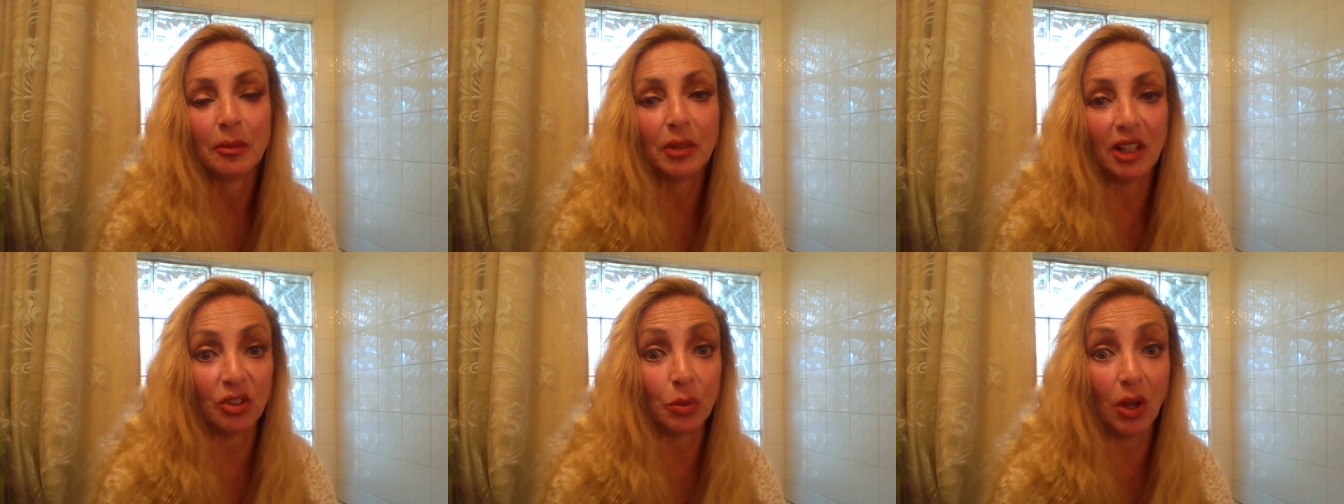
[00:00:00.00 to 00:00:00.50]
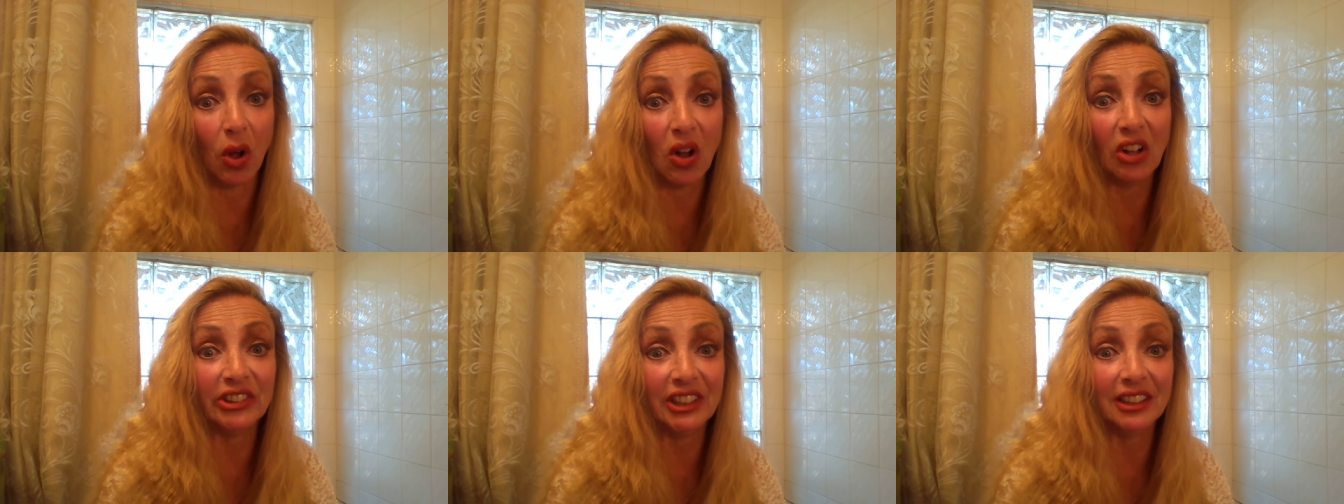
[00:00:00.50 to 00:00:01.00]
Because we
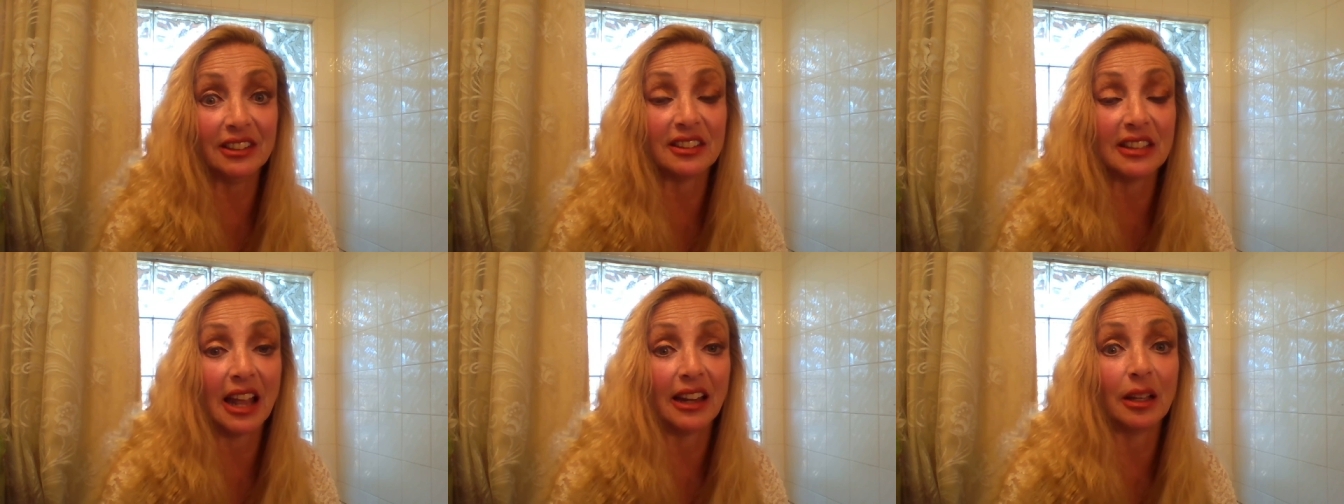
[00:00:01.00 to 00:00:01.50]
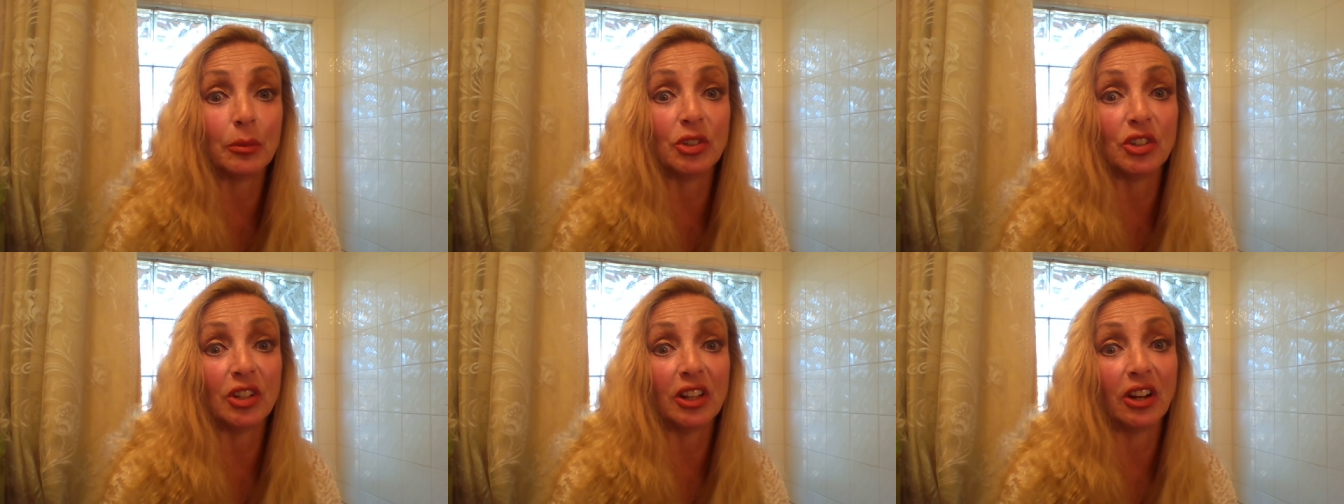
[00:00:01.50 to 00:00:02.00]
all need to stand up and
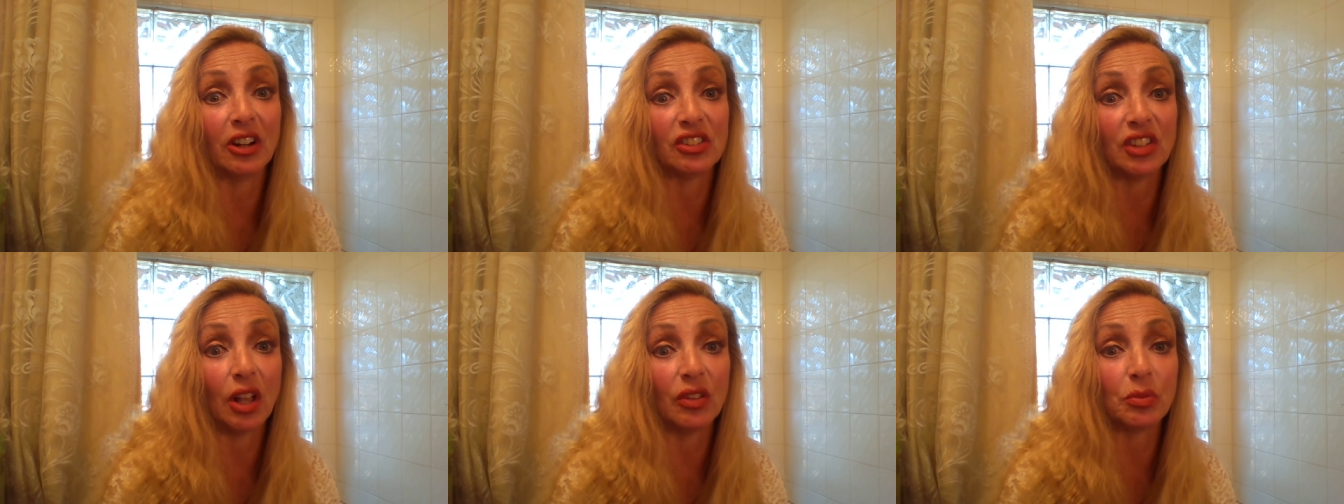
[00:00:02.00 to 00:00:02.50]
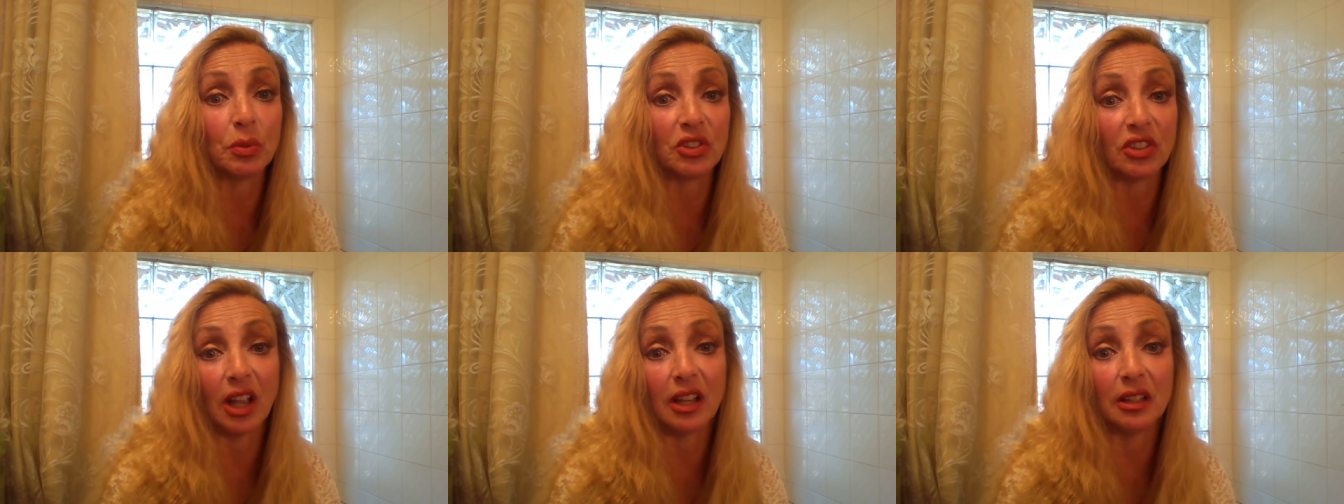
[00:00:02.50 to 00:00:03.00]
declare ourselves
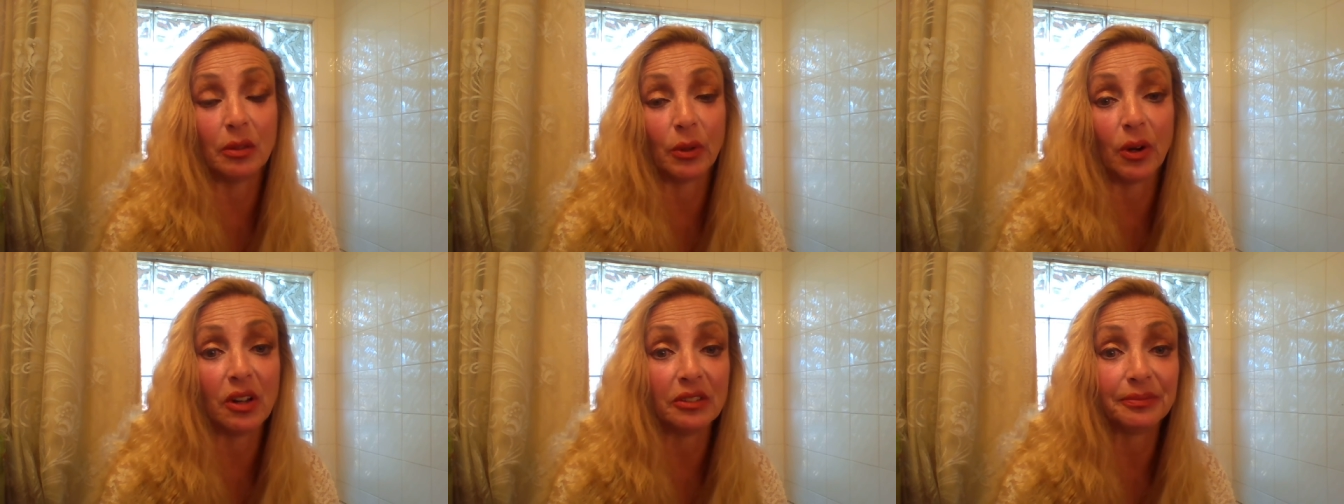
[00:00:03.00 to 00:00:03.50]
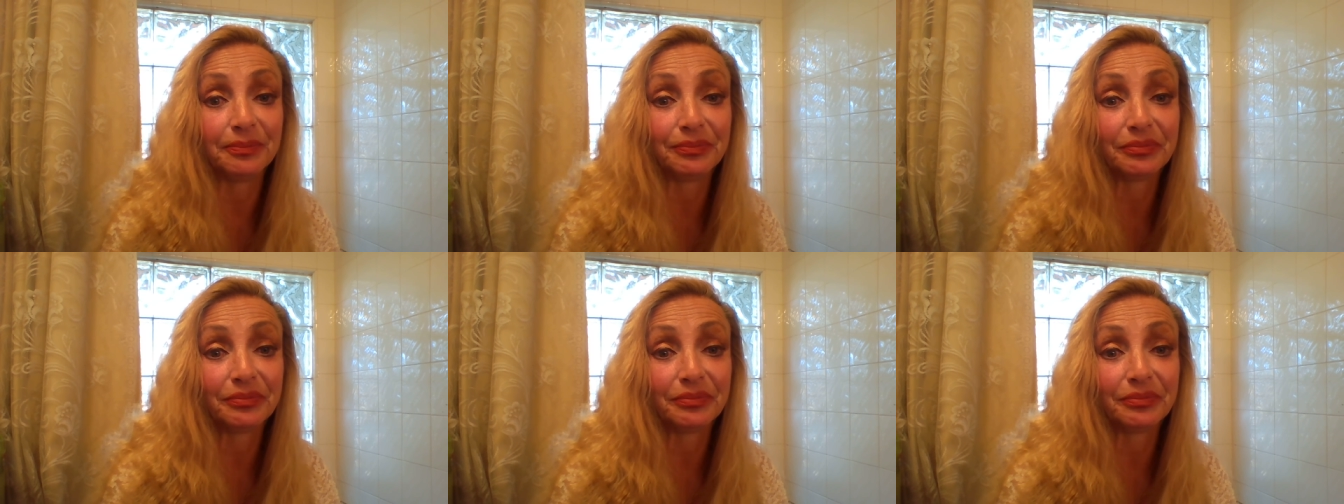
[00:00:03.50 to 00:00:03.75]
which side that we're on.